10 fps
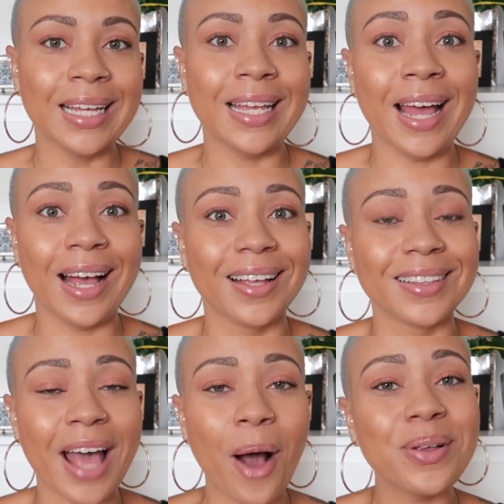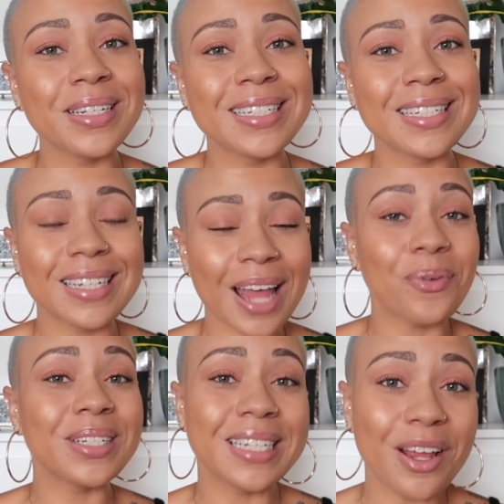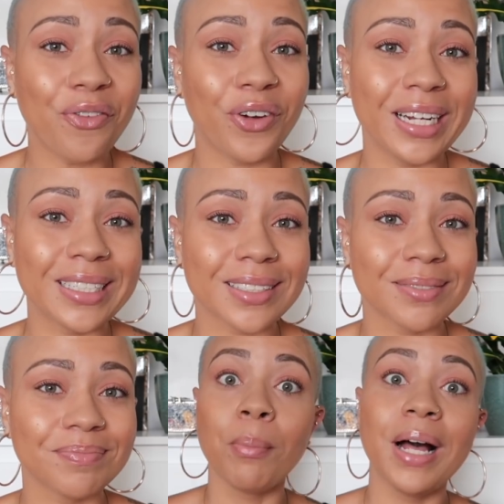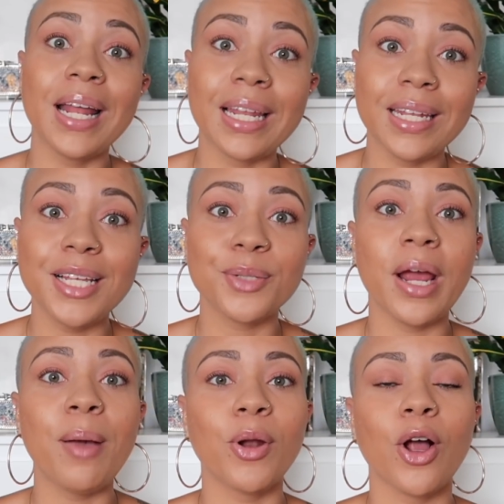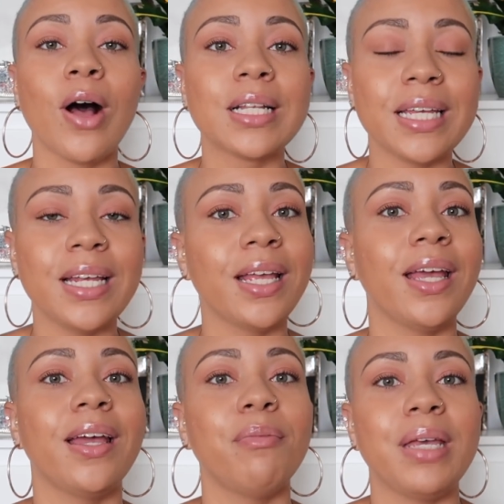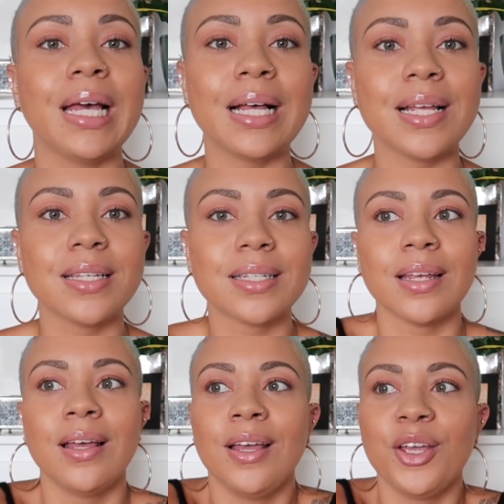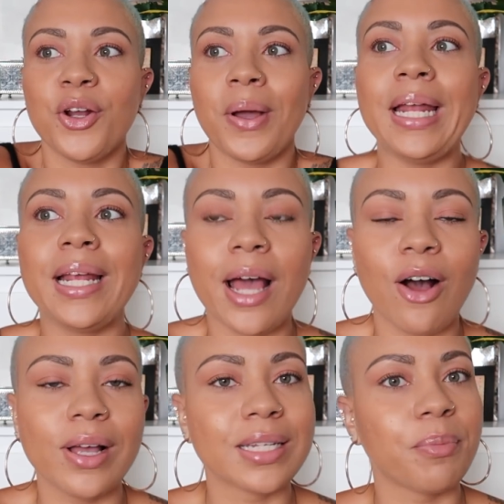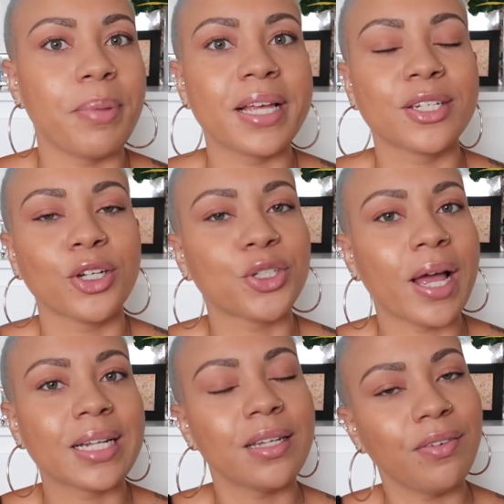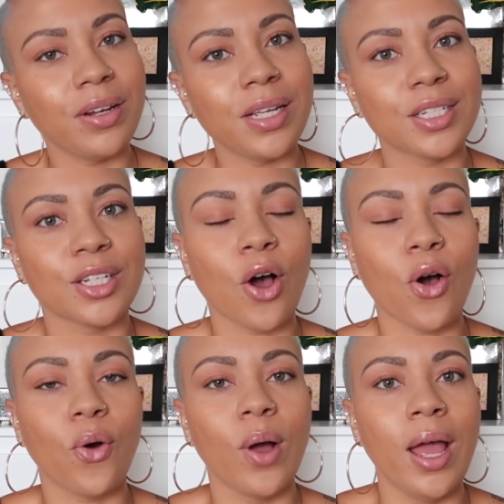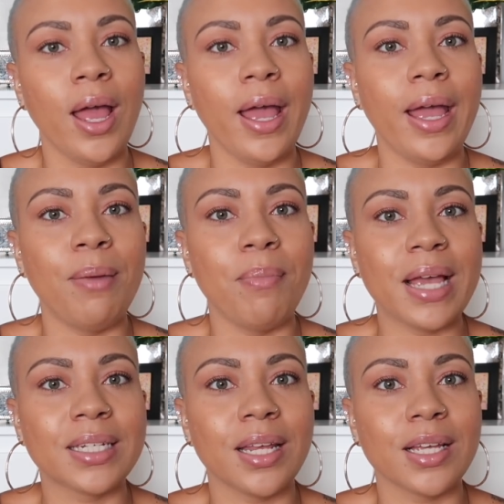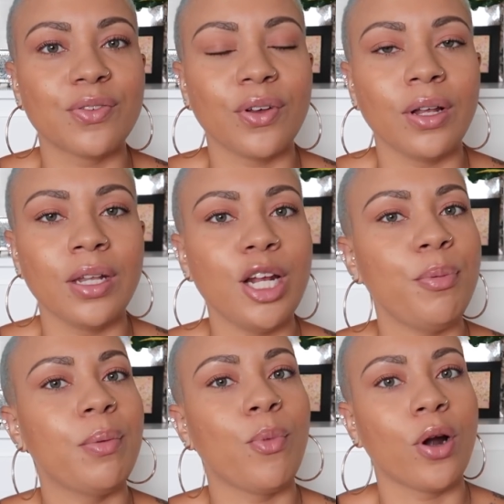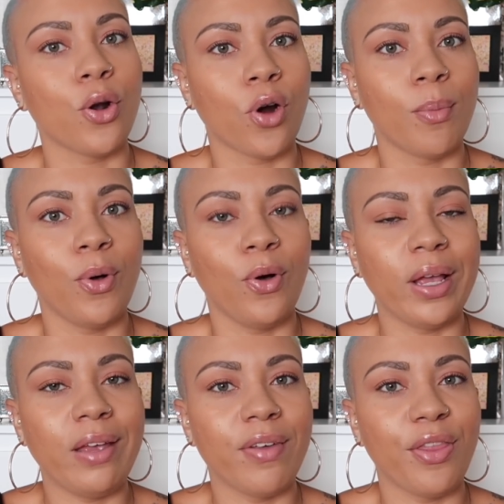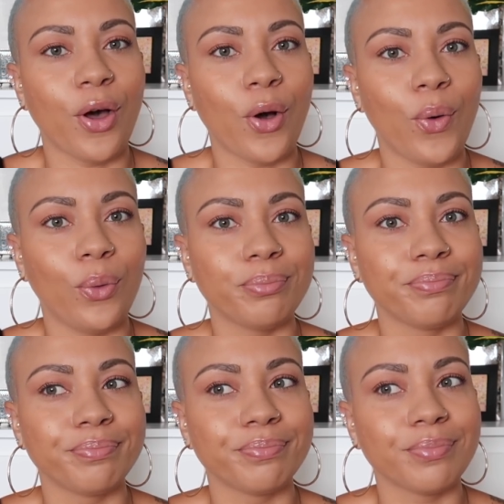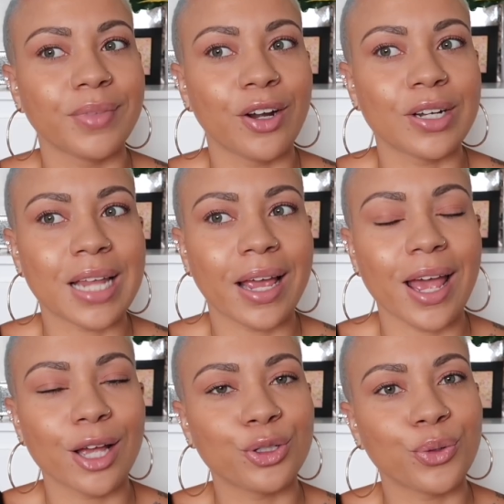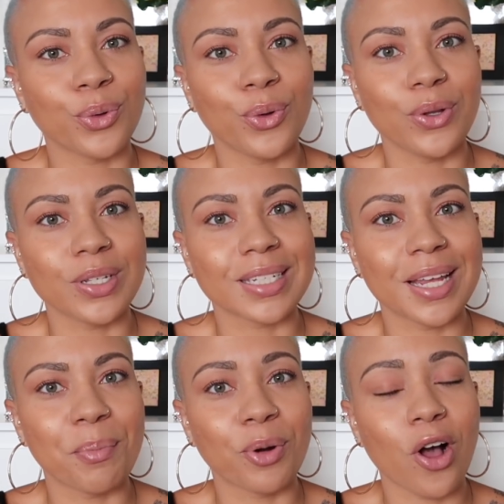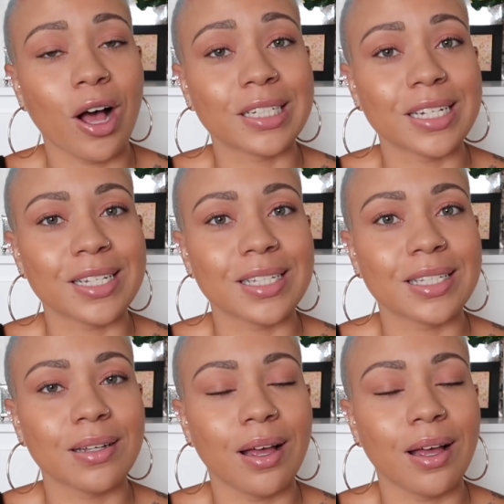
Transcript: yeah, that was different. But at least we're able to go out to eat again because, you know, eating out is a big social activity, so it makes things feel a little bit more normal, even though there's like extra rules and precautions